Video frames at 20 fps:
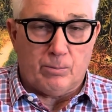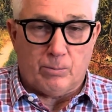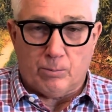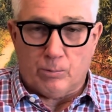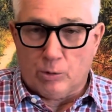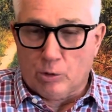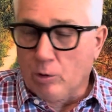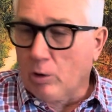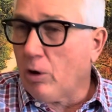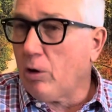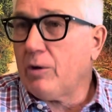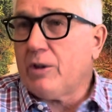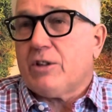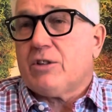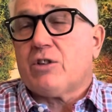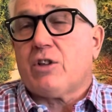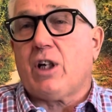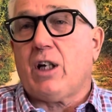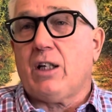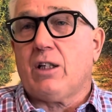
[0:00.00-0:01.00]
growing
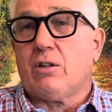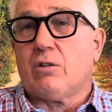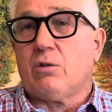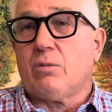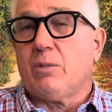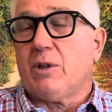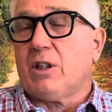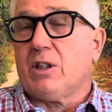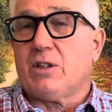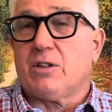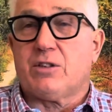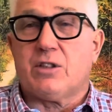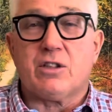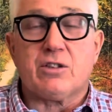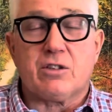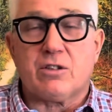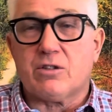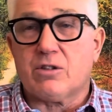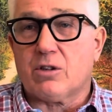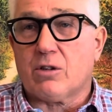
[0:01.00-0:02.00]
cycle, because
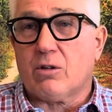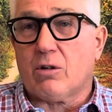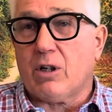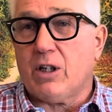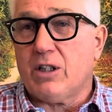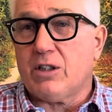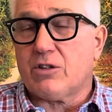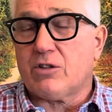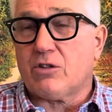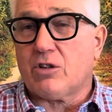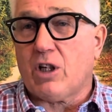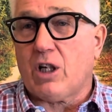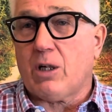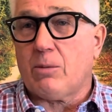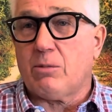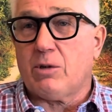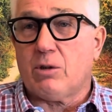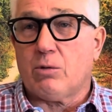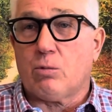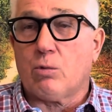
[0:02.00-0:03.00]
this is the greatest job
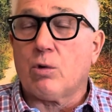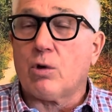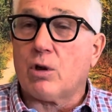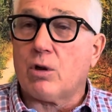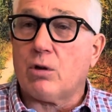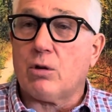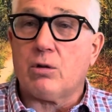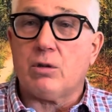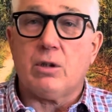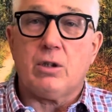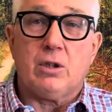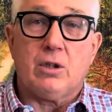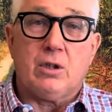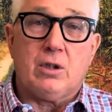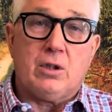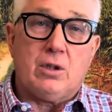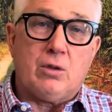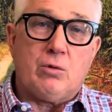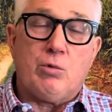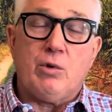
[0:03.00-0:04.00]
in the world.
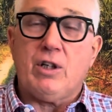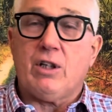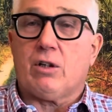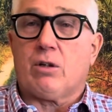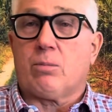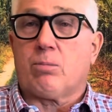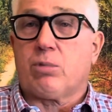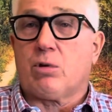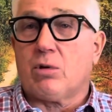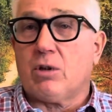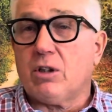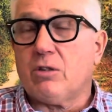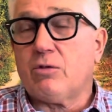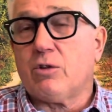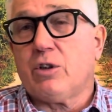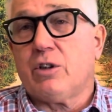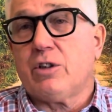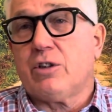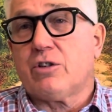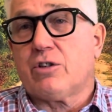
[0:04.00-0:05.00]
We are
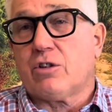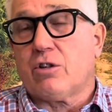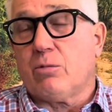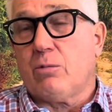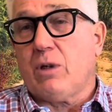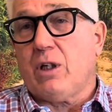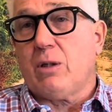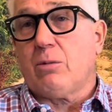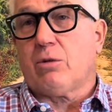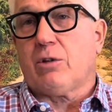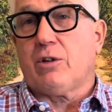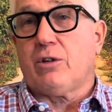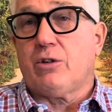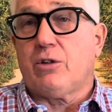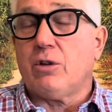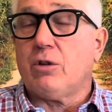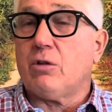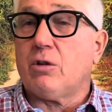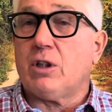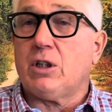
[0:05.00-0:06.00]
privileged to be able to
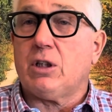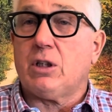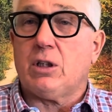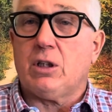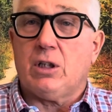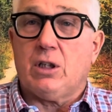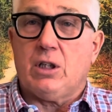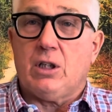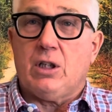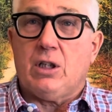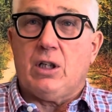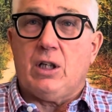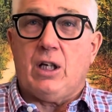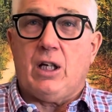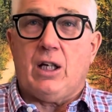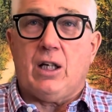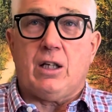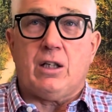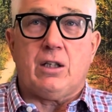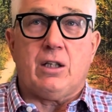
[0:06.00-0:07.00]
do it,
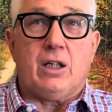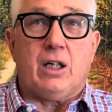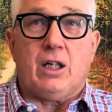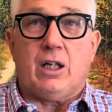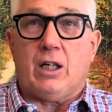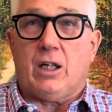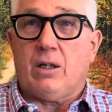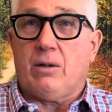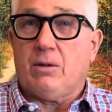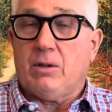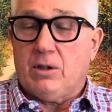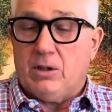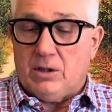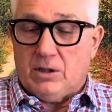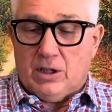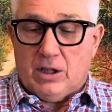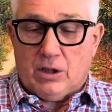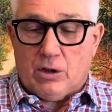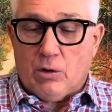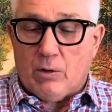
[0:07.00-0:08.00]
and
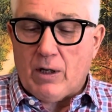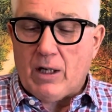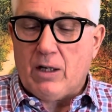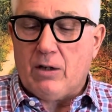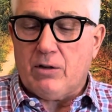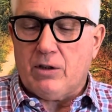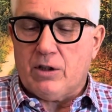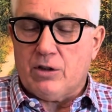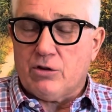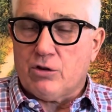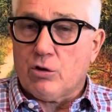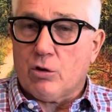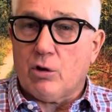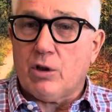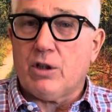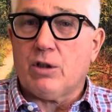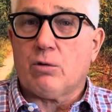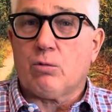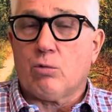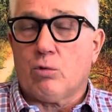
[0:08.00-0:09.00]
go out and enjoy
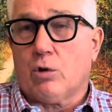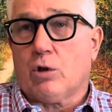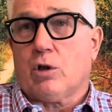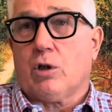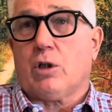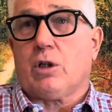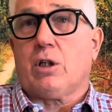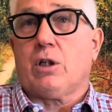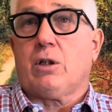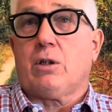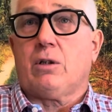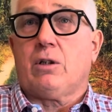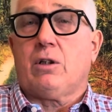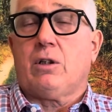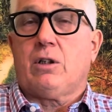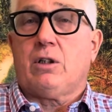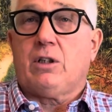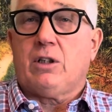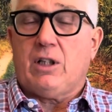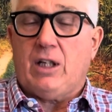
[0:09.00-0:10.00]
your work.
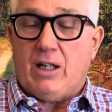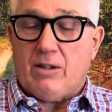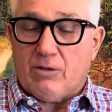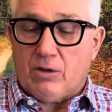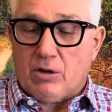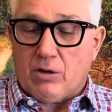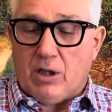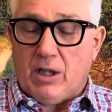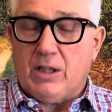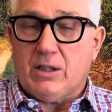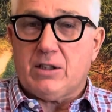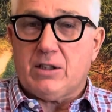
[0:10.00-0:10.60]
Have a great